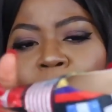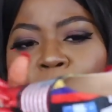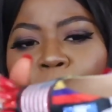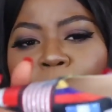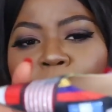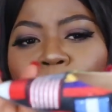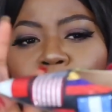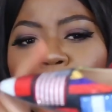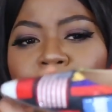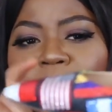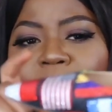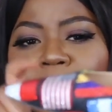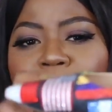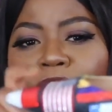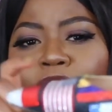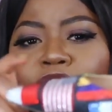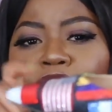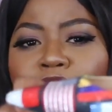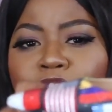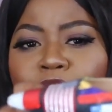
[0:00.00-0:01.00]
But on
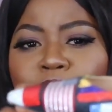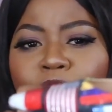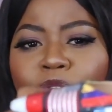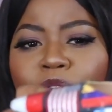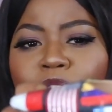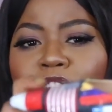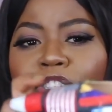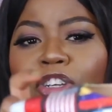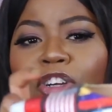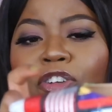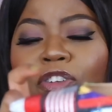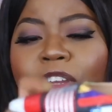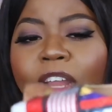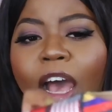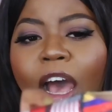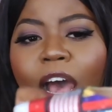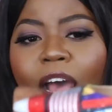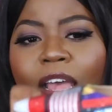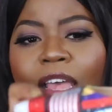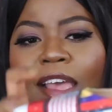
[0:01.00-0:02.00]
these shoes, they're
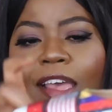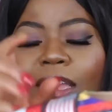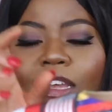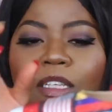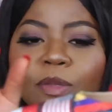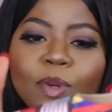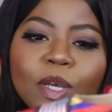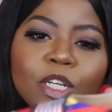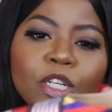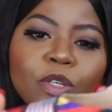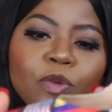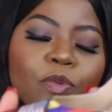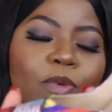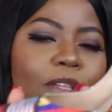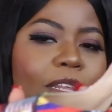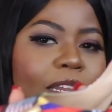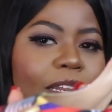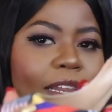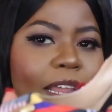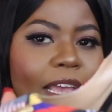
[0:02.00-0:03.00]
not. Especially when
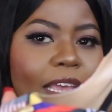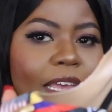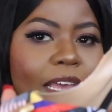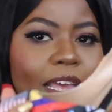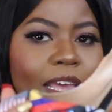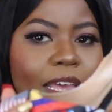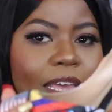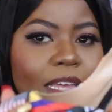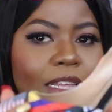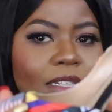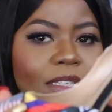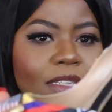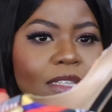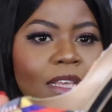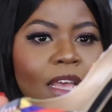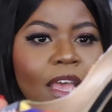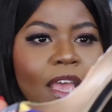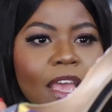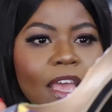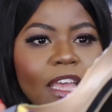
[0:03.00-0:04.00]
the light hits,
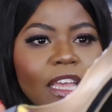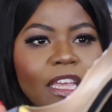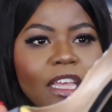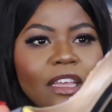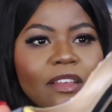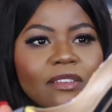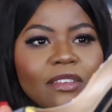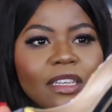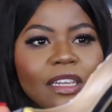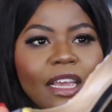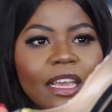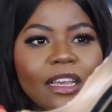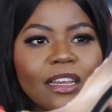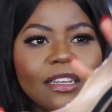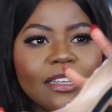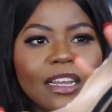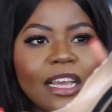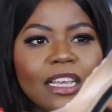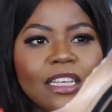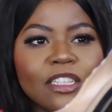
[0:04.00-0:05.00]
it gives it like a
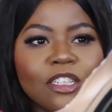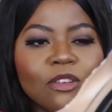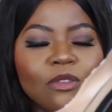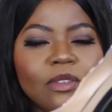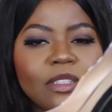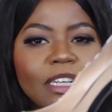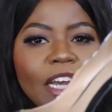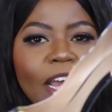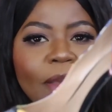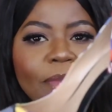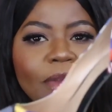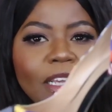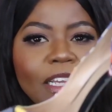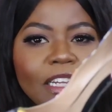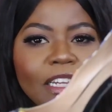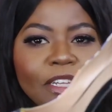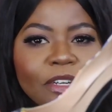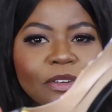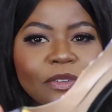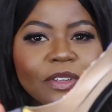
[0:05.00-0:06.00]
nice little diamond
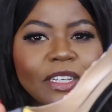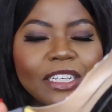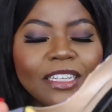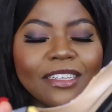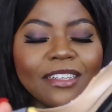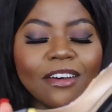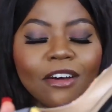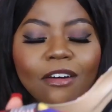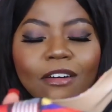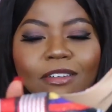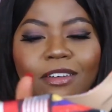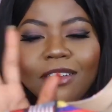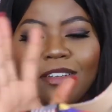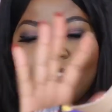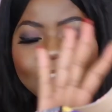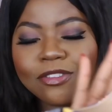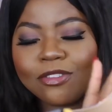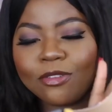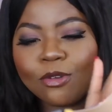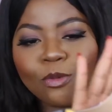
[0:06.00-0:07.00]
glittery. Oh,
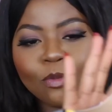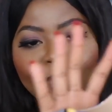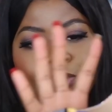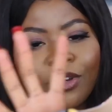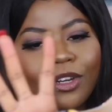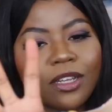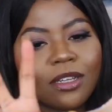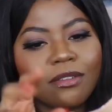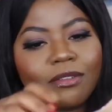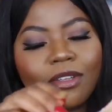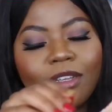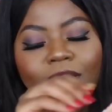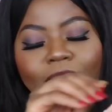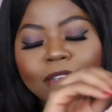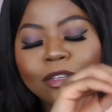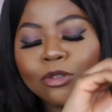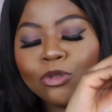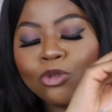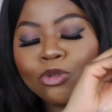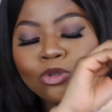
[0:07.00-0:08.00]
it's so pretty. It
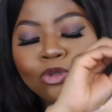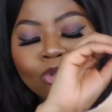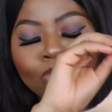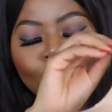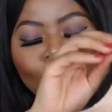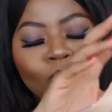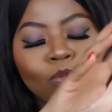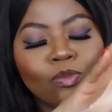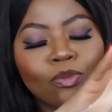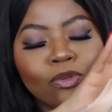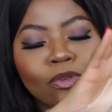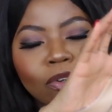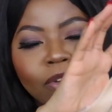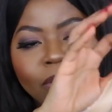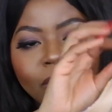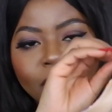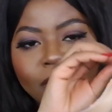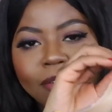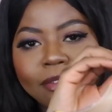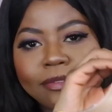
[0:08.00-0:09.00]
is so
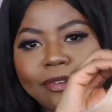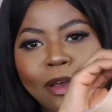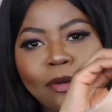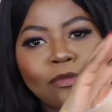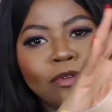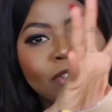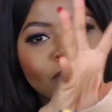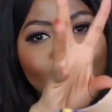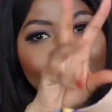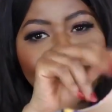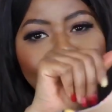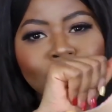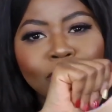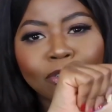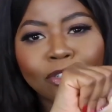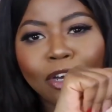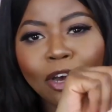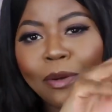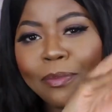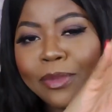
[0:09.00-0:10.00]
pretty. I wish I could show
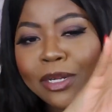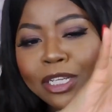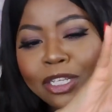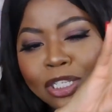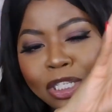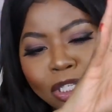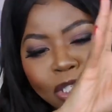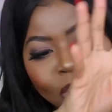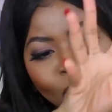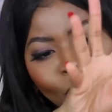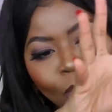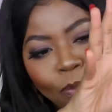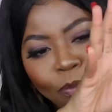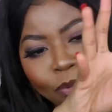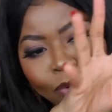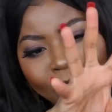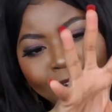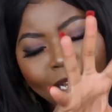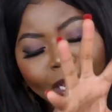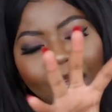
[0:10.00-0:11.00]
y'all, but it's so
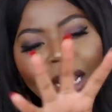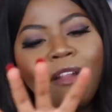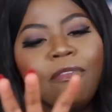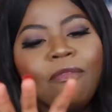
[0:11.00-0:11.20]
pretty.